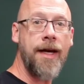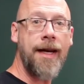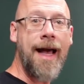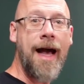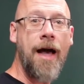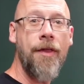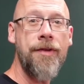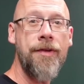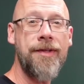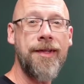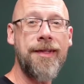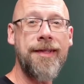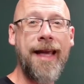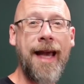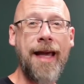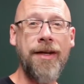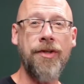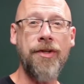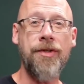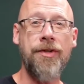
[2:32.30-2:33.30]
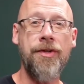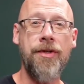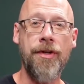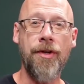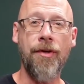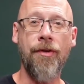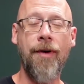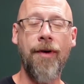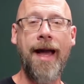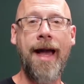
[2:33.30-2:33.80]
at how this attaches to
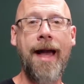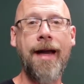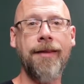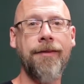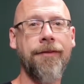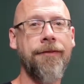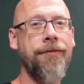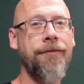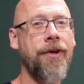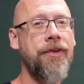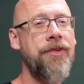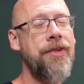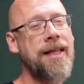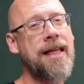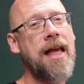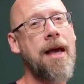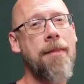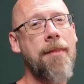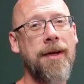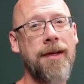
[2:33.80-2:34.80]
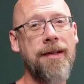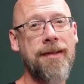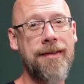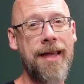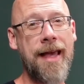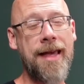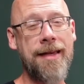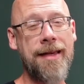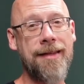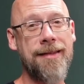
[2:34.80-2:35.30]
your rack, the first thing I'm going to
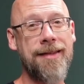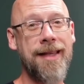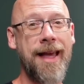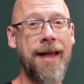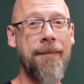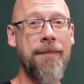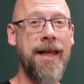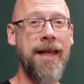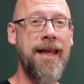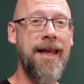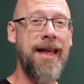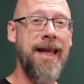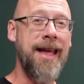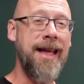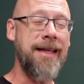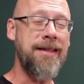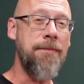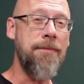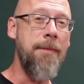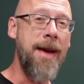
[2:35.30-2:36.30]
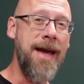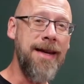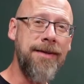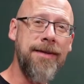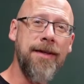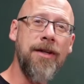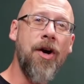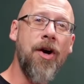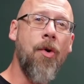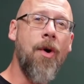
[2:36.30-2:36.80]
say is that it's meant
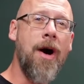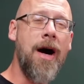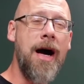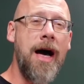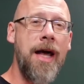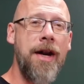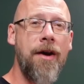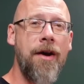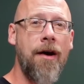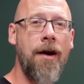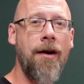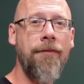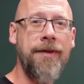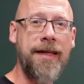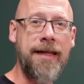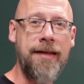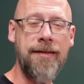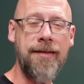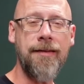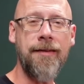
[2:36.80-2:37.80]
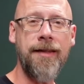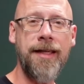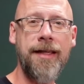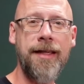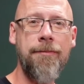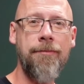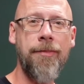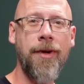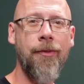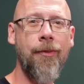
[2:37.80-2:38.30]
to go on and off
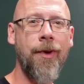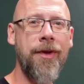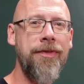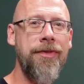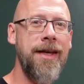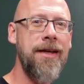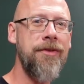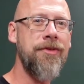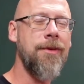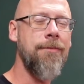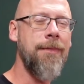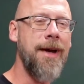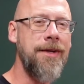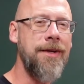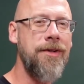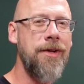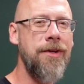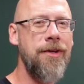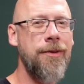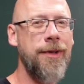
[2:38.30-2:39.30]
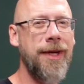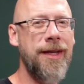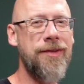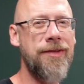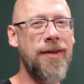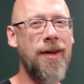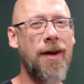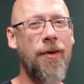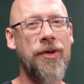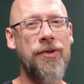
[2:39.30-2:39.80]
easily, but what things are meant to do
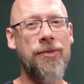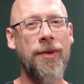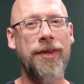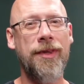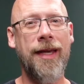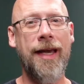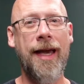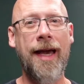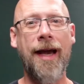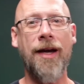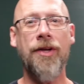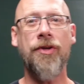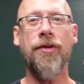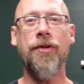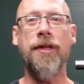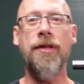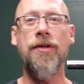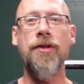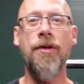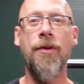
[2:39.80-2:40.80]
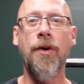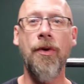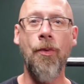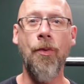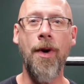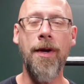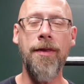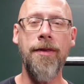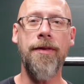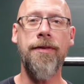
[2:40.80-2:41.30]
isn't always what they actually do. And
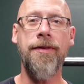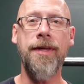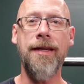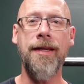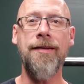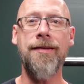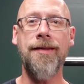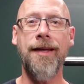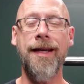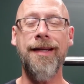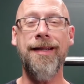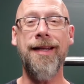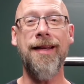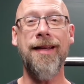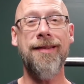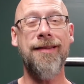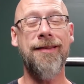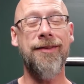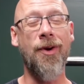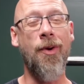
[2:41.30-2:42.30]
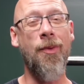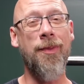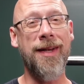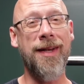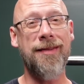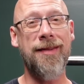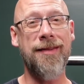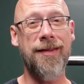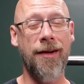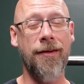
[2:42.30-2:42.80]
one of the things that I just don't
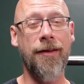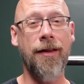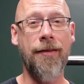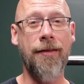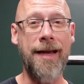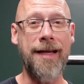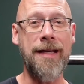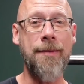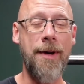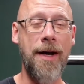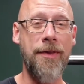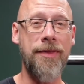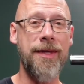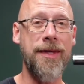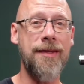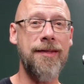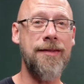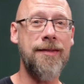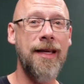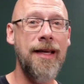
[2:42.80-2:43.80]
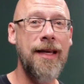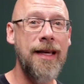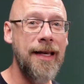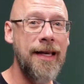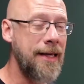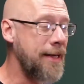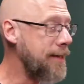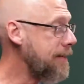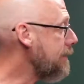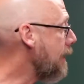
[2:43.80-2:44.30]
necessarily like about this
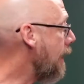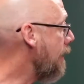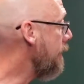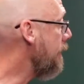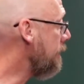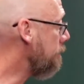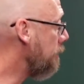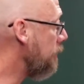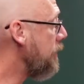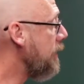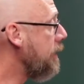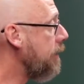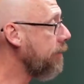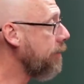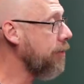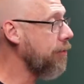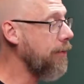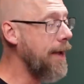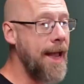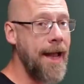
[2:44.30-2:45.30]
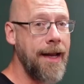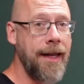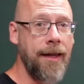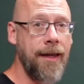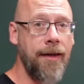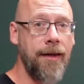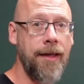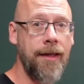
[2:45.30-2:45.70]
is on this particular rack,